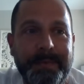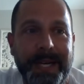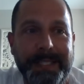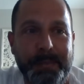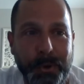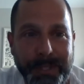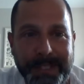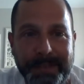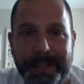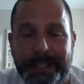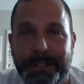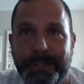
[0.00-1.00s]
by Sports
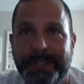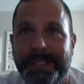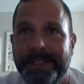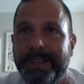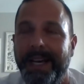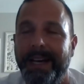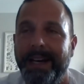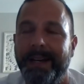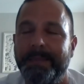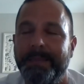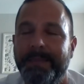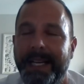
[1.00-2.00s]
Officials. Um,